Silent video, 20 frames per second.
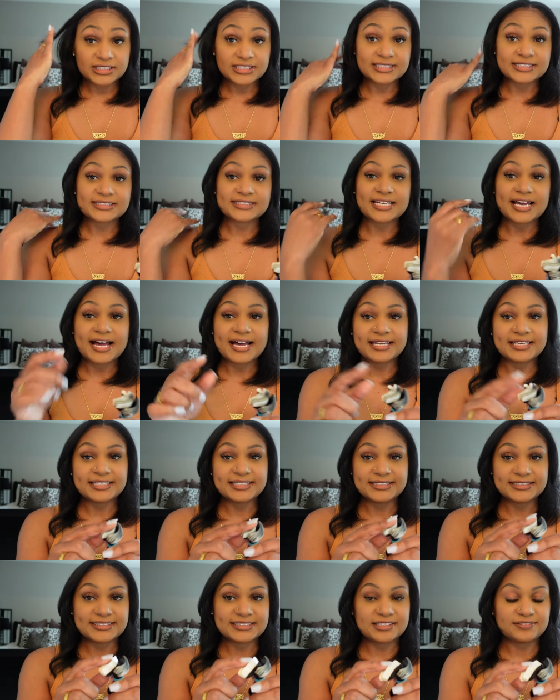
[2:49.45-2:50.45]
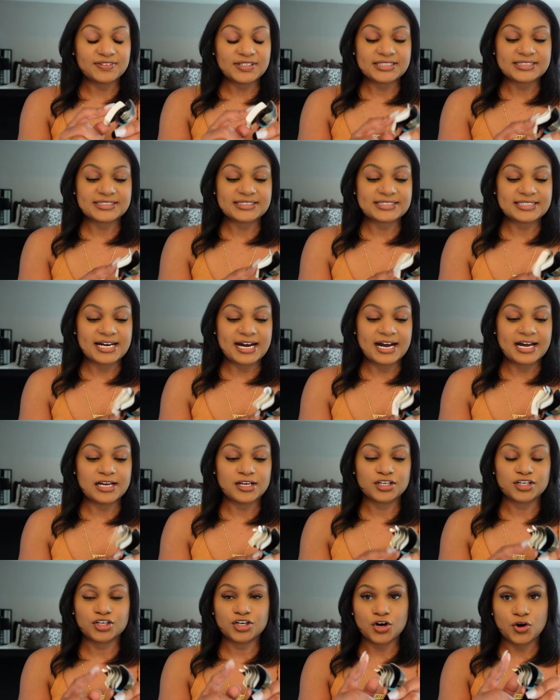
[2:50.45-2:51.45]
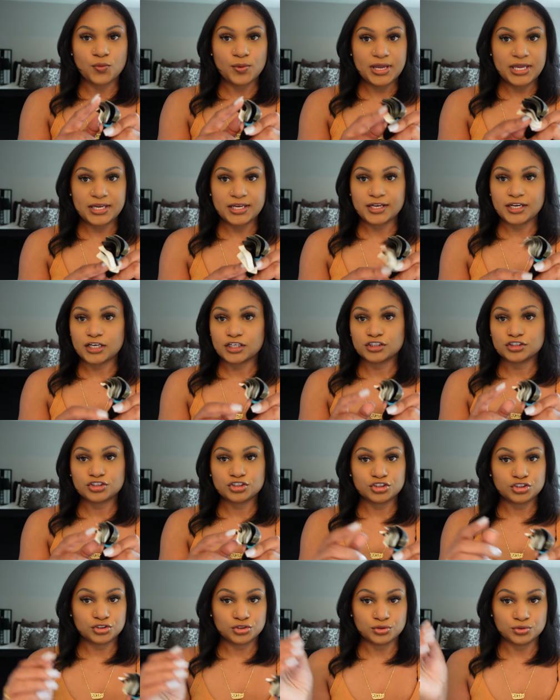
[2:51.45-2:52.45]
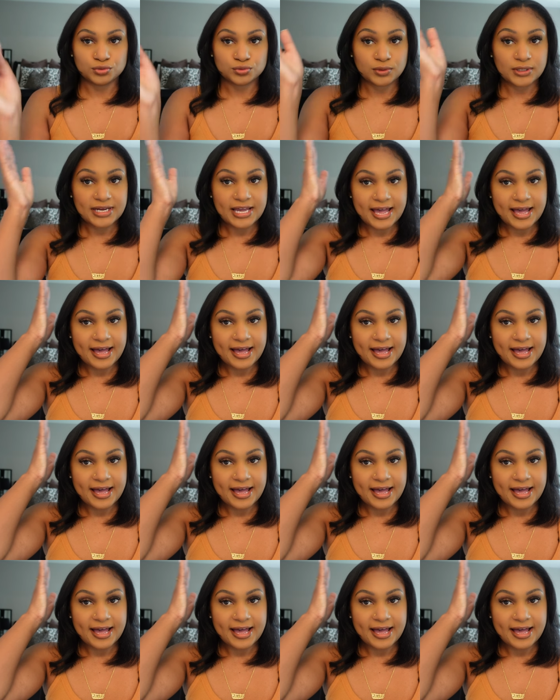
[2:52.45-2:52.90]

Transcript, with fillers: this adhesive is not going to